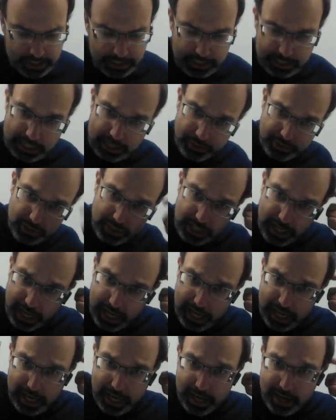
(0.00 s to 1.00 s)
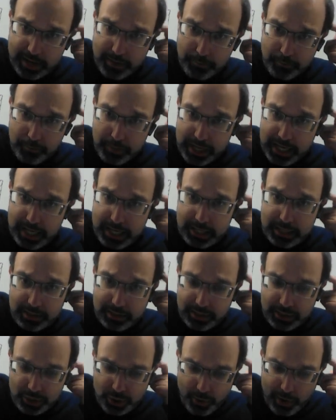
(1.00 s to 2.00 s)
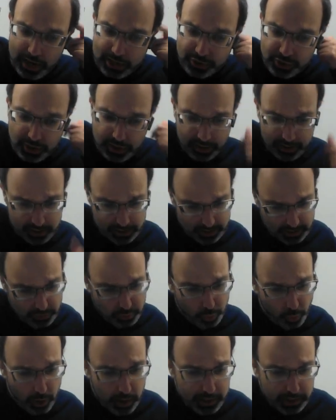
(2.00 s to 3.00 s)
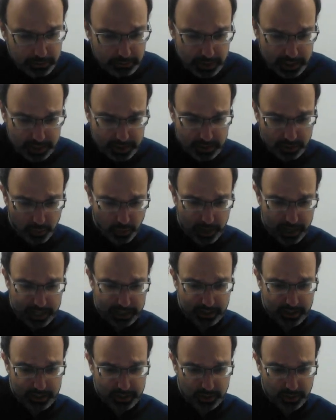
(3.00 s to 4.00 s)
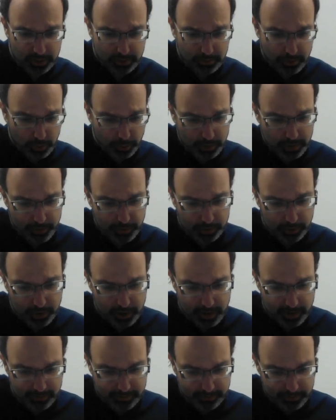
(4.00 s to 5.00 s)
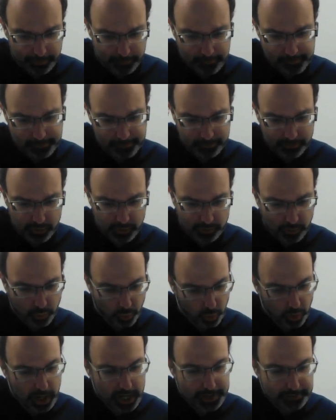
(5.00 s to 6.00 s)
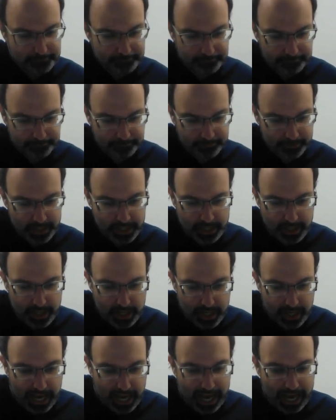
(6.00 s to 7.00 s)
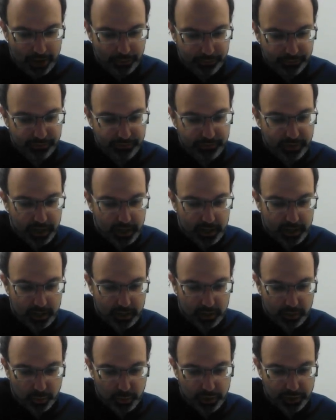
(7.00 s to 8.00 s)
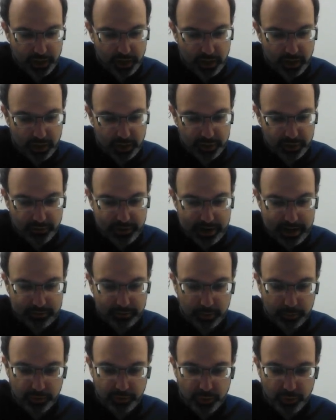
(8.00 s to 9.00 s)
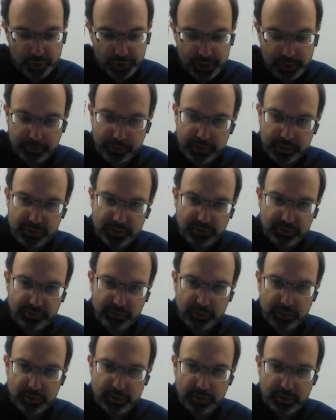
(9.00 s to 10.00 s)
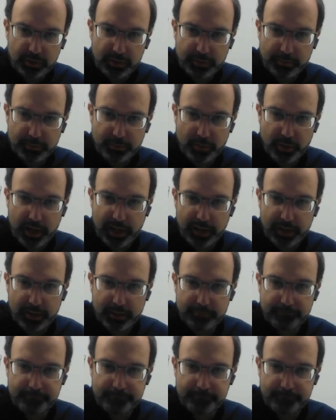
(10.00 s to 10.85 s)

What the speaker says: Now, there's an A and a B to this question, and this is one of the reasons why it tends to throw people off. 1. How far will the car travel before she puts her foot on the brake?